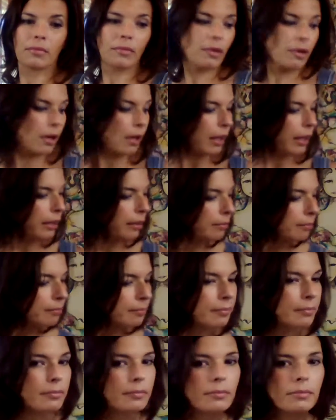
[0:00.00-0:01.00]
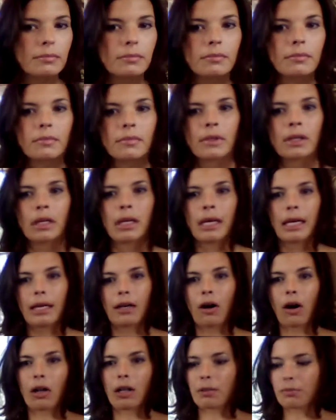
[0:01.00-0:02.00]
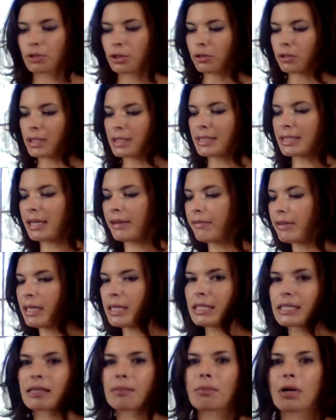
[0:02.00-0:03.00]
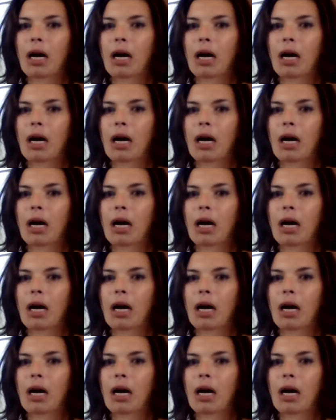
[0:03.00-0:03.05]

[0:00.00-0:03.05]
Okay. And all I'm doing is giving it some